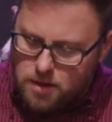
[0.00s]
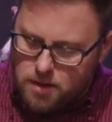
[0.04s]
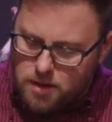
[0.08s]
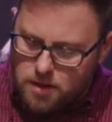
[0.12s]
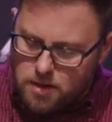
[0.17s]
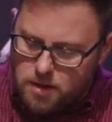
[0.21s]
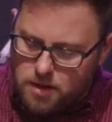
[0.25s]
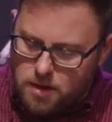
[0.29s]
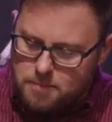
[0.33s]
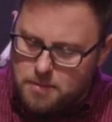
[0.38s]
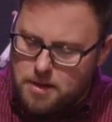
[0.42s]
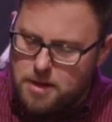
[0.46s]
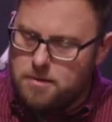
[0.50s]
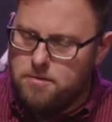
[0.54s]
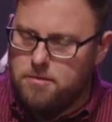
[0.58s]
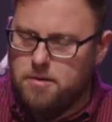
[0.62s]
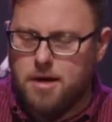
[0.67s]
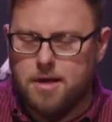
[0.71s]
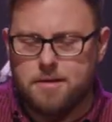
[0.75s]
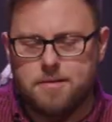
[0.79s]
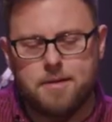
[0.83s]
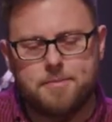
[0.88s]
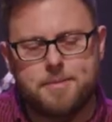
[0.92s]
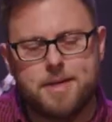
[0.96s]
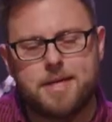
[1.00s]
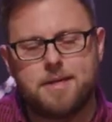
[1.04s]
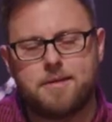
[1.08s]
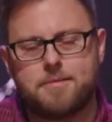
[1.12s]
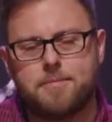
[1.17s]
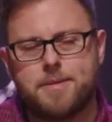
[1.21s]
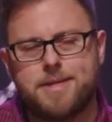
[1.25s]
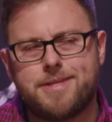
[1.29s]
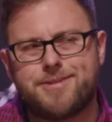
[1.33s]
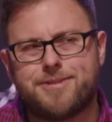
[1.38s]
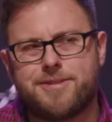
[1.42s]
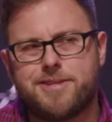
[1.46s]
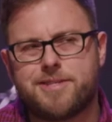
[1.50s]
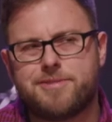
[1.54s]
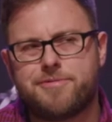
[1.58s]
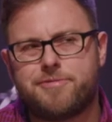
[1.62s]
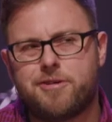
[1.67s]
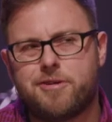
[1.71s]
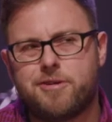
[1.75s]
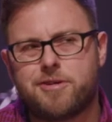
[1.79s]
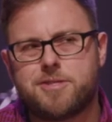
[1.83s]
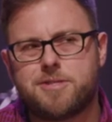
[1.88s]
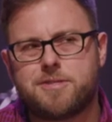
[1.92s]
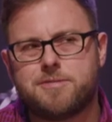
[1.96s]
Let me, well, let me, let me do this
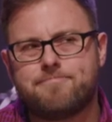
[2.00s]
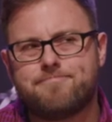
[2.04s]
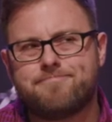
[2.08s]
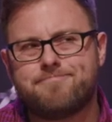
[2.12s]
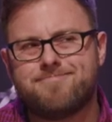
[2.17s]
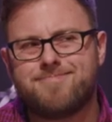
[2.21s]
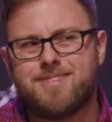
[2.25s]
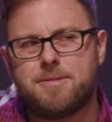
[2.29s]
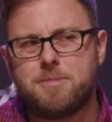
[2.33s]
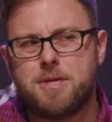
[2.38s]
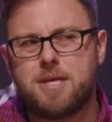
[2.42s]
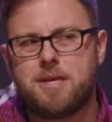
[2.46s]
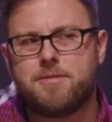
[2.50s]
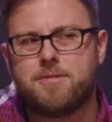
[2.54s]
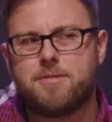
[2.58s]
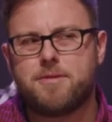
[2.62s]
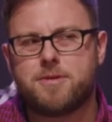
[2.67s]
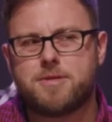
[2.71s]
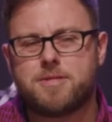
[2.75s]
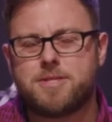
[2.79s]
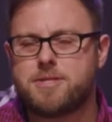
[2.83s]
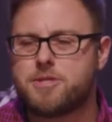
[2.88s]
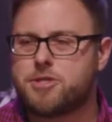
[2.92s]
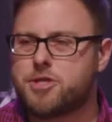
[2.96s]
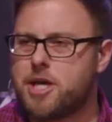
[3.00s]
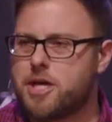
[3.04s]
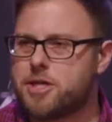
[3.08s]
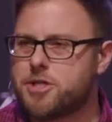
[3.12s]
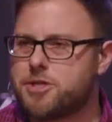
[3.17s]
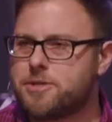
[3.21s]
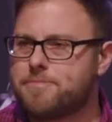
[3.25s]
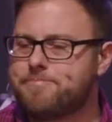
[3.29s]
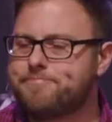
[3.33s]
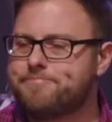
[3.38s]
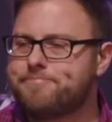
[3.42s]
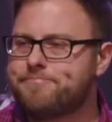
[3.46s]
first. Let me give you a suggestion.